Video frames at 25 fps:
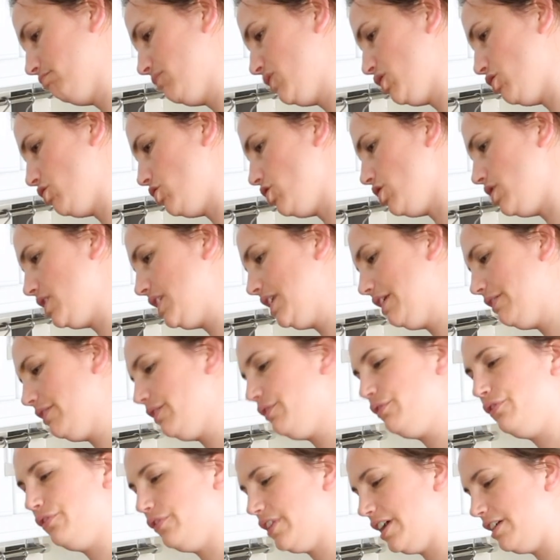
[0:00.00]
So just give
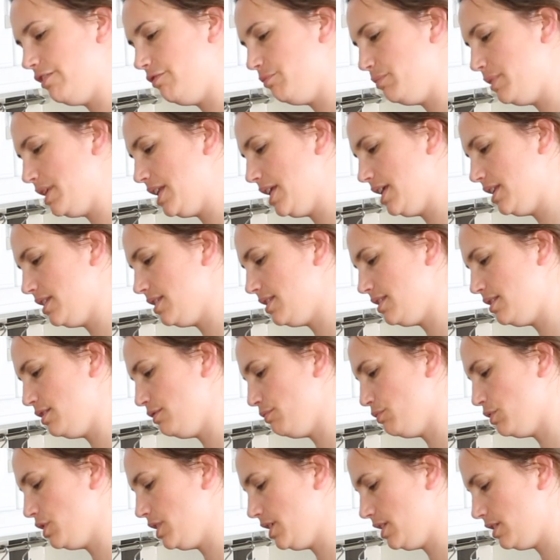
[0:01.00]
it 5 minutes.
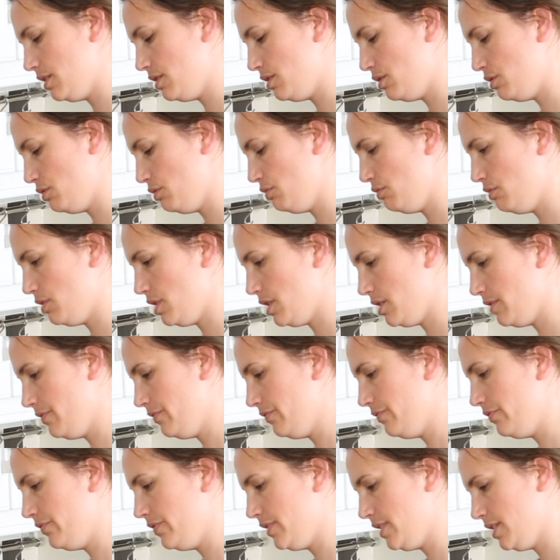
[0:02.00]
You want it to
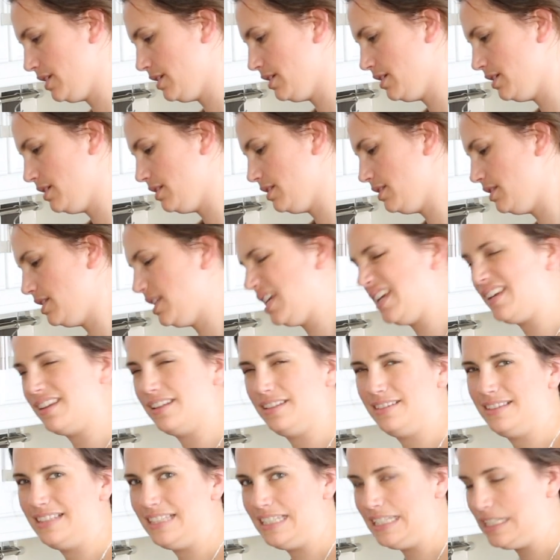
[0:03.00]
take
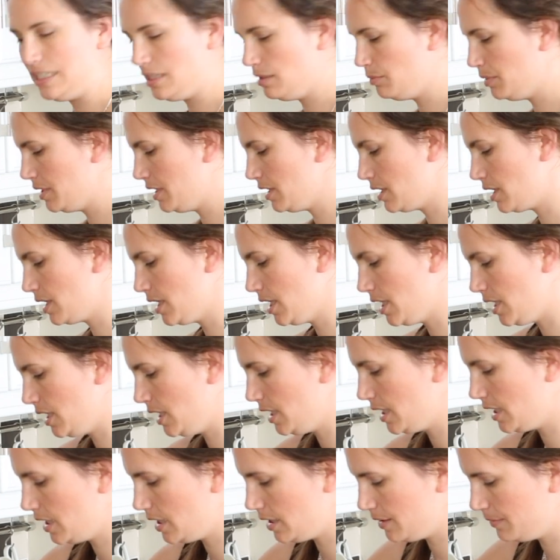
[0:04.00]
a teeny bit of
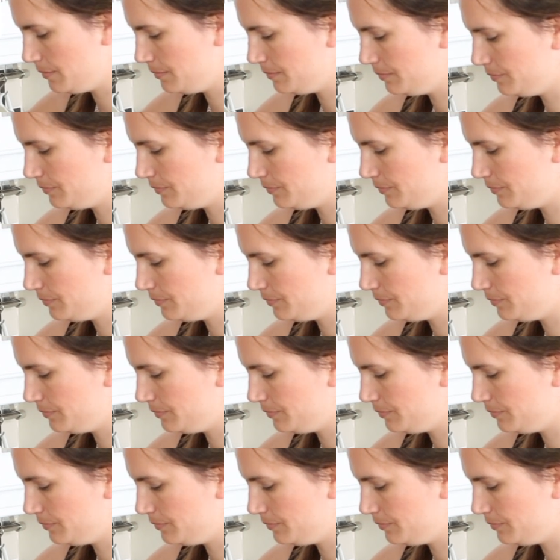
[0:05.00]
colour.